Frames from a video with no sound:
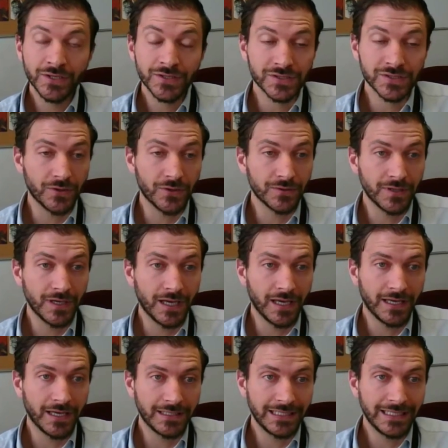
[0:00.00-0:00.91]

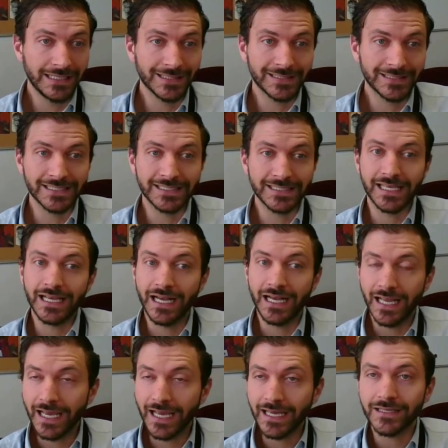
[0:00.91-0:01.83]
So needless to say,
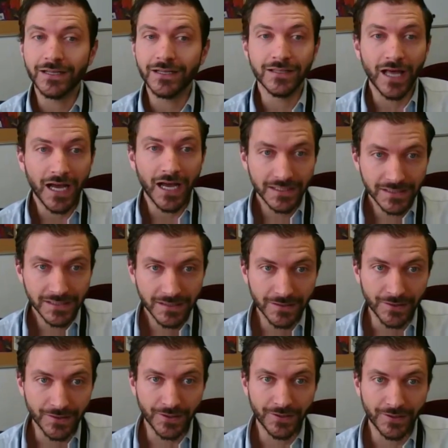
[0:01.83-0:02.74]
I had a lot to
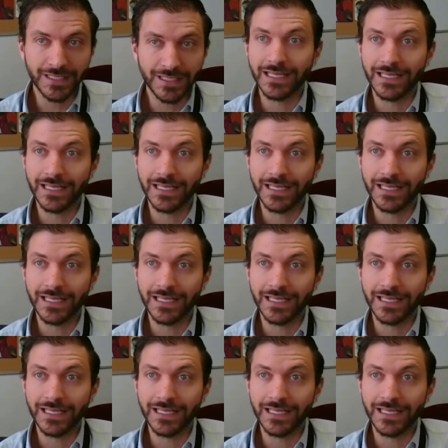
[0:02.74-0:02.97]
learn